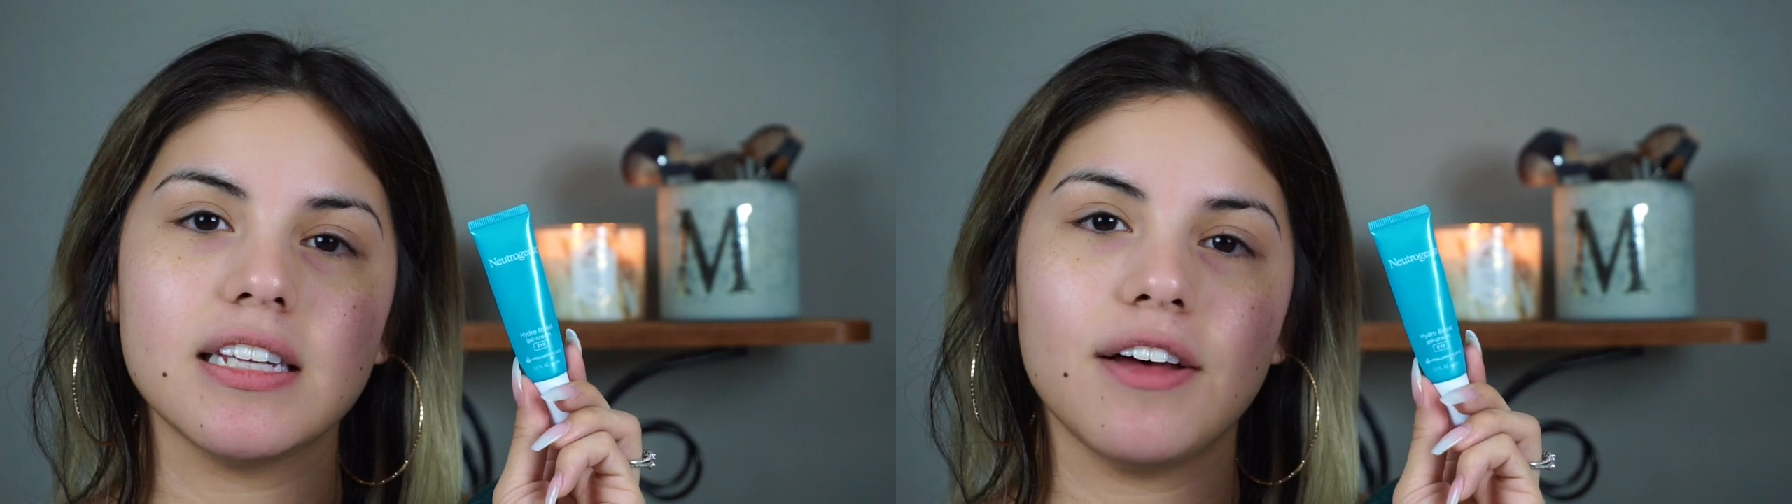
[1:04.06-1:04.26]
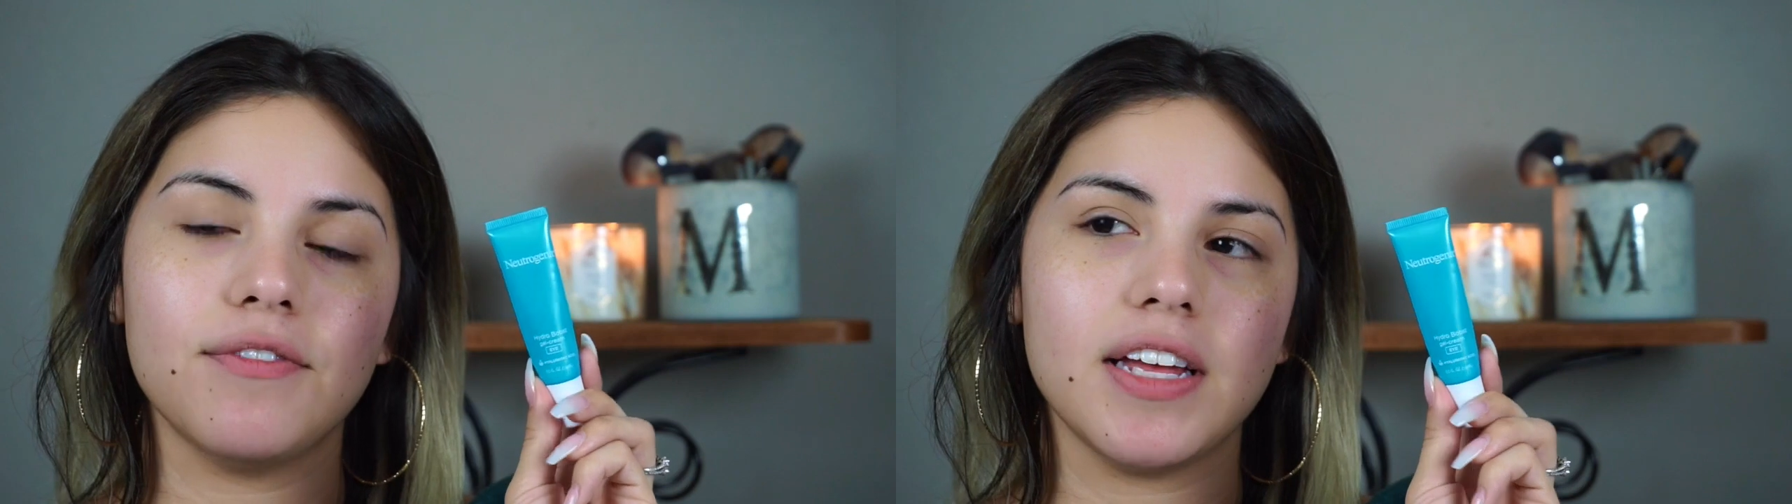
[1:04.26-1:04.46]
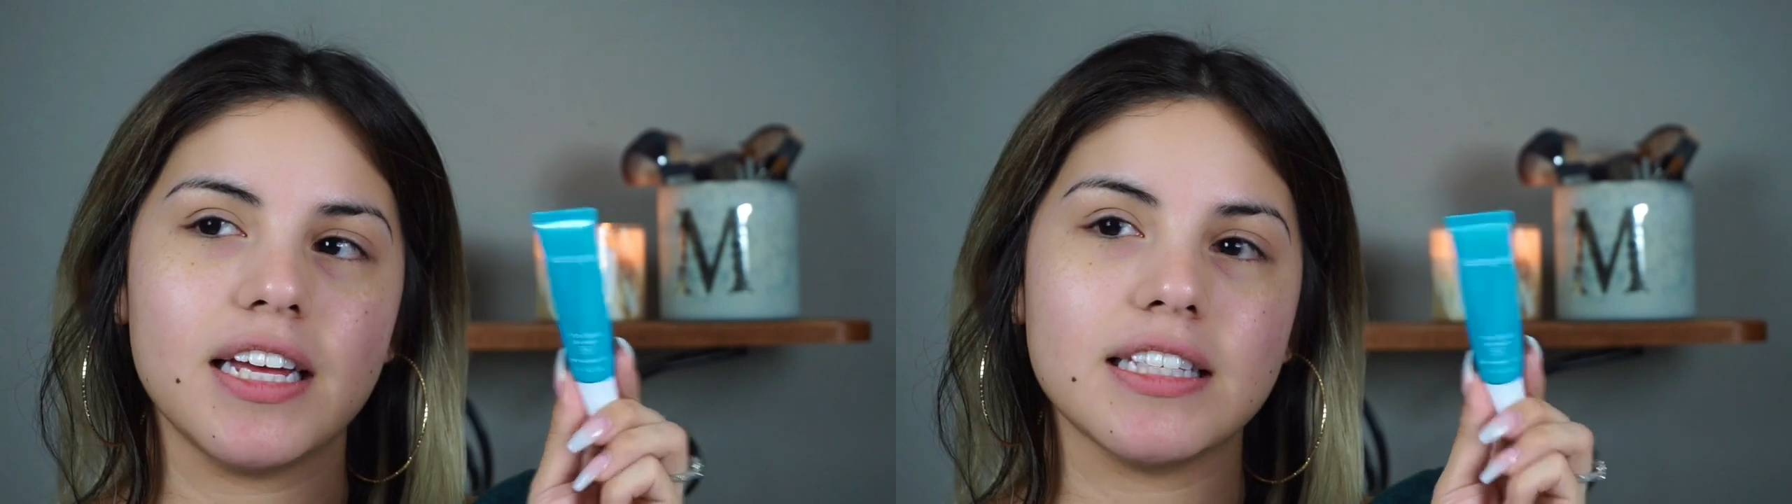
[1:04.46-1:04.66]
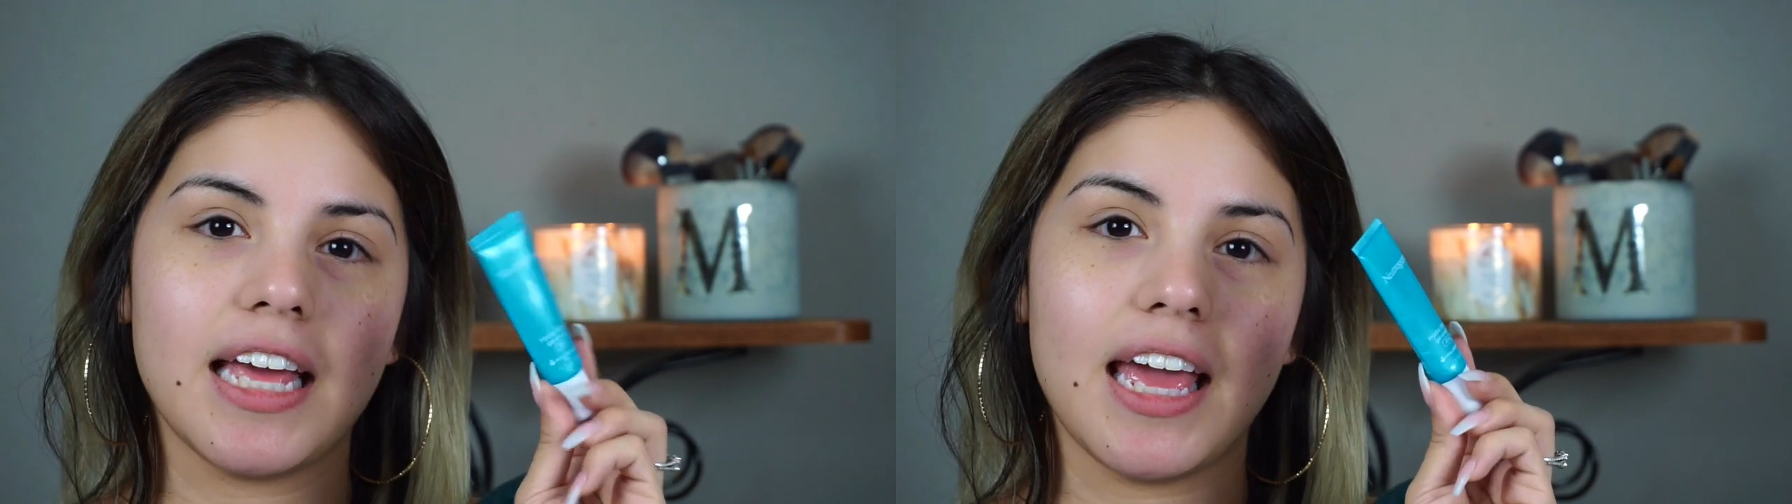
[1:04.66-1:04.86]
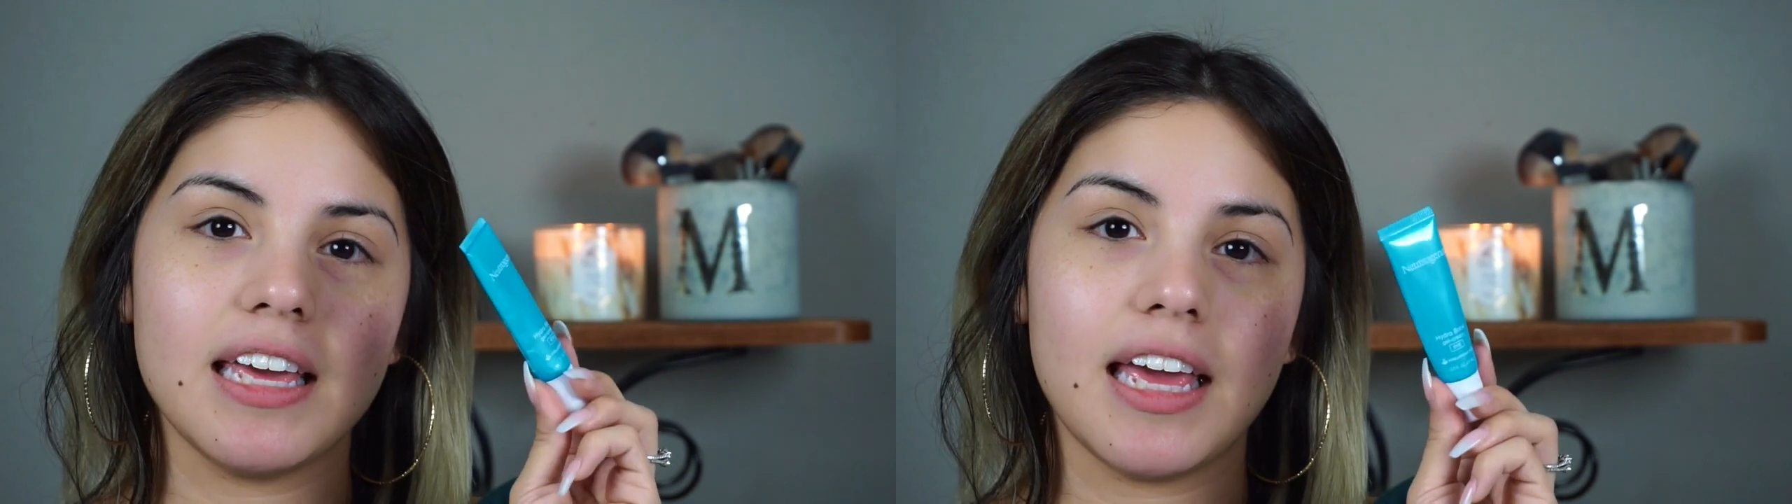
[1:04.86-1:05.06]
stuff is
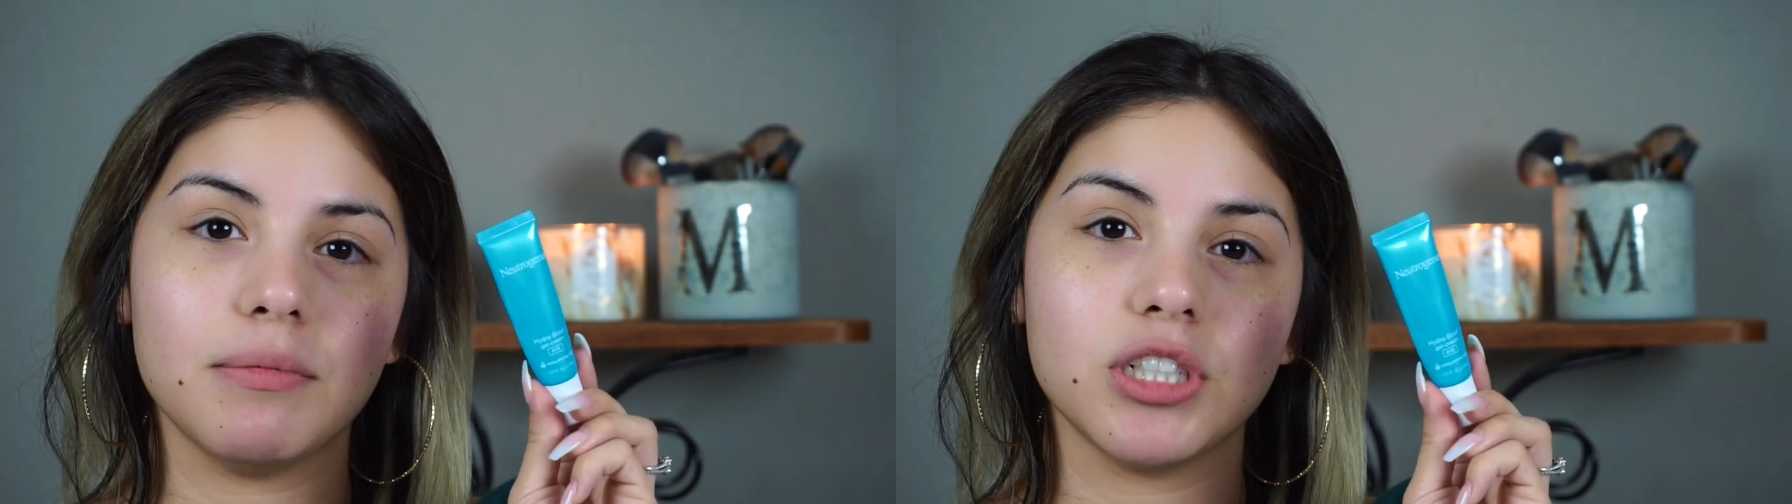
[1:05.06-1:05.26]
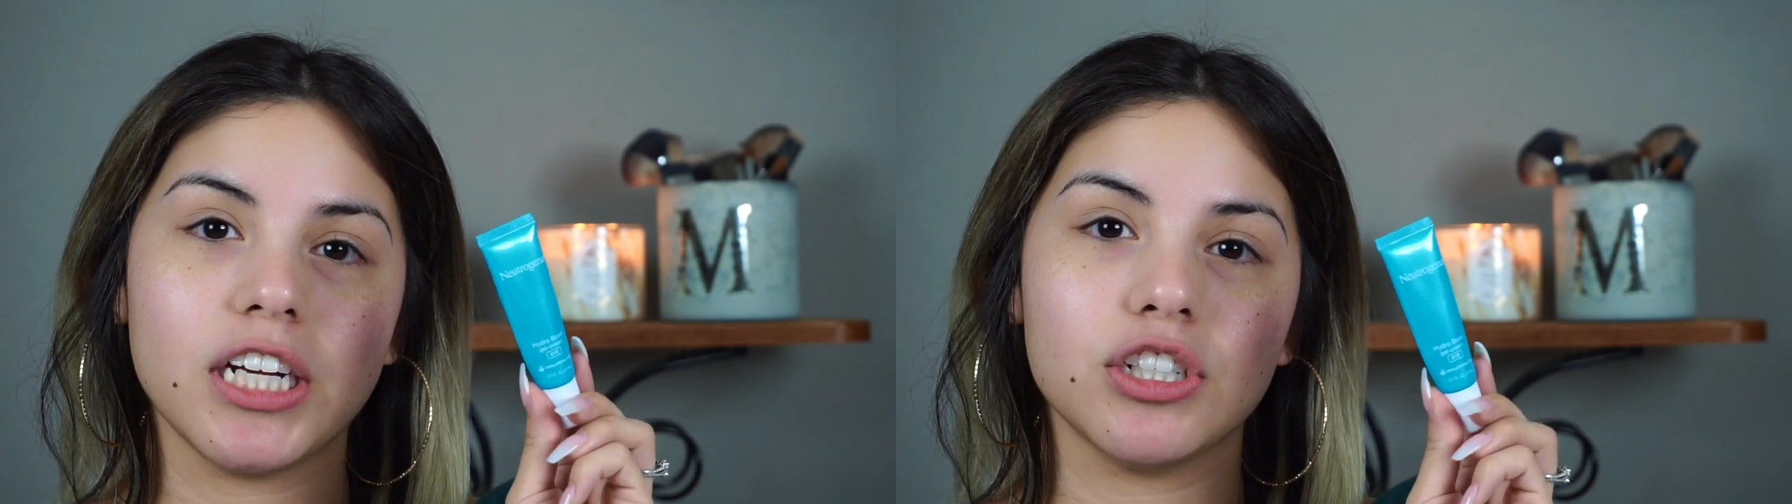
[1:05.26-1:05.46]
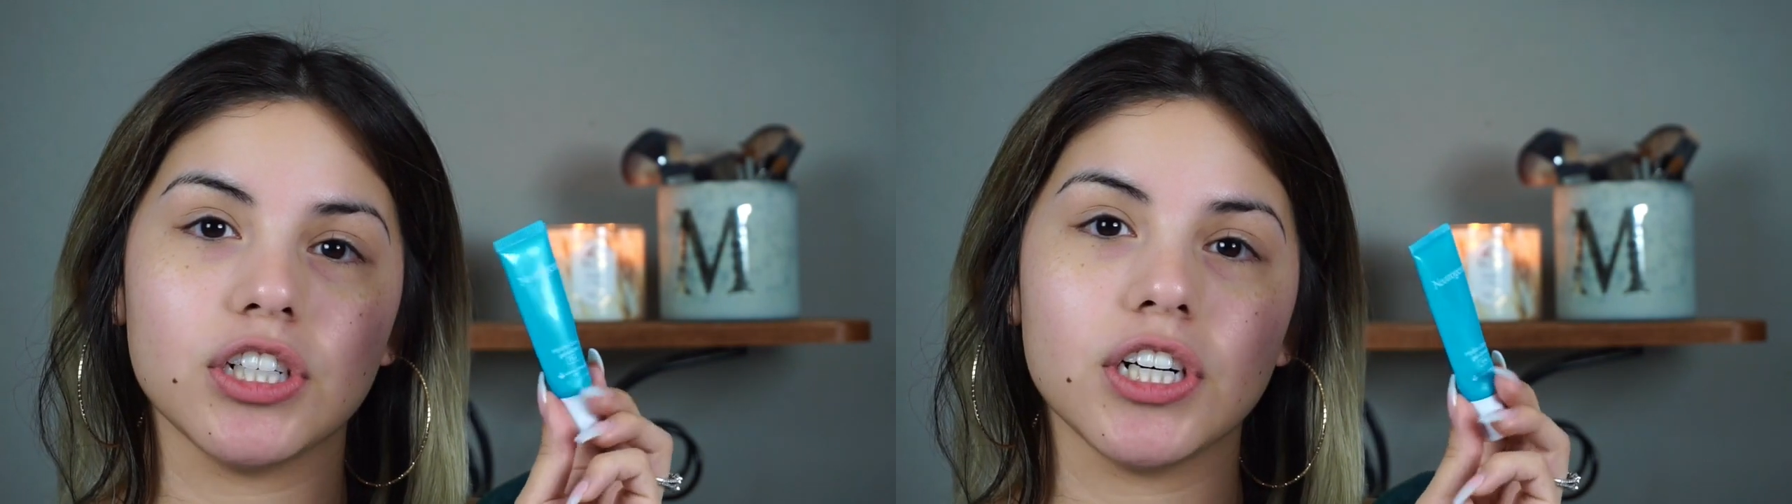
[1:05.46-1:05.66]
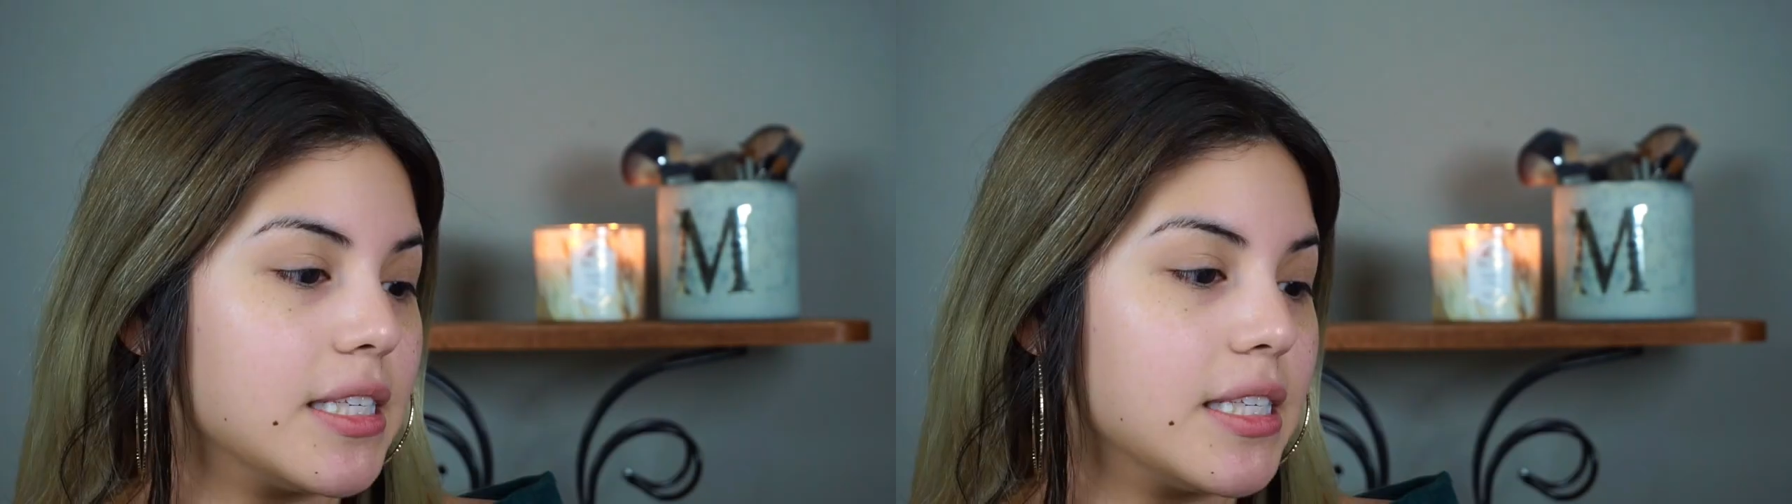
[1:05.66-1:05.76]
a game changer.